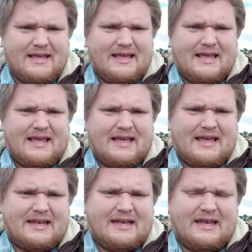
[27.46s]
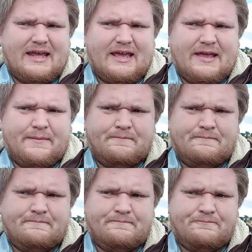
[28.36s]
And, um,
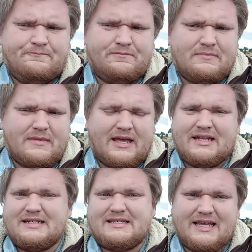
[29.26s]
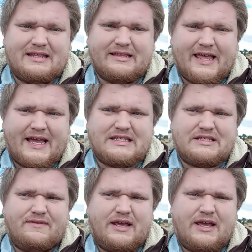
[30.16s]
I didn't say it in the last
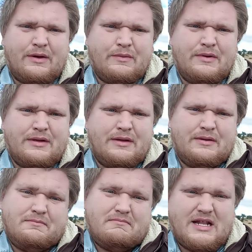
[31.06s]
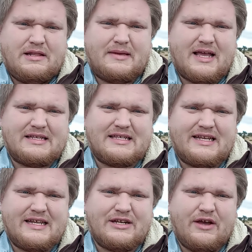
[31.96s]
video, mainly because I
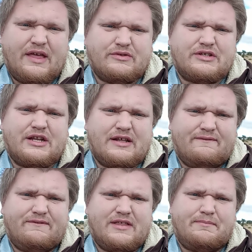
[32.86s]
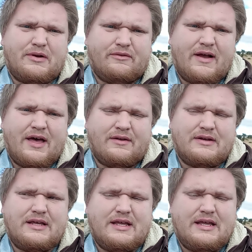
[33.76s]
didn't know that I was going to flip it around,
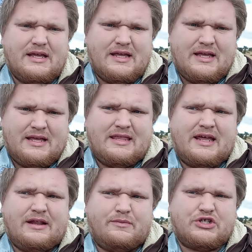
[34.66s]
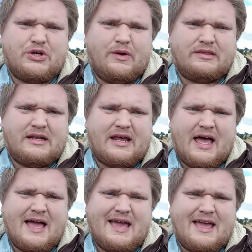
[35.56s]
that it was showing that
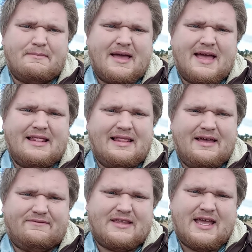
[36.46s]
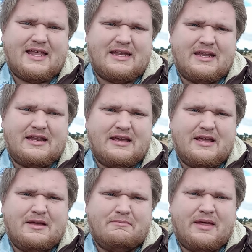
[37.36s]
I am left-handed,
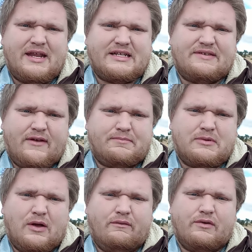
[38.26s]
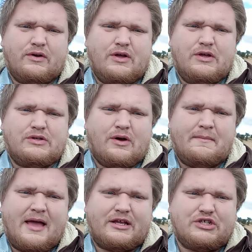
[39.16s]
but it's flipped over, so I'm
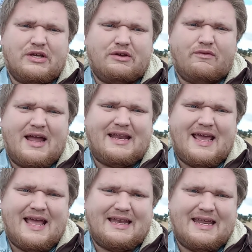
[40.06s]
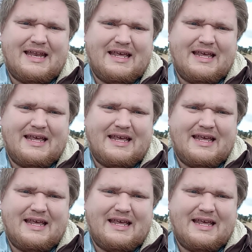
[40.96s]
actually right-handed.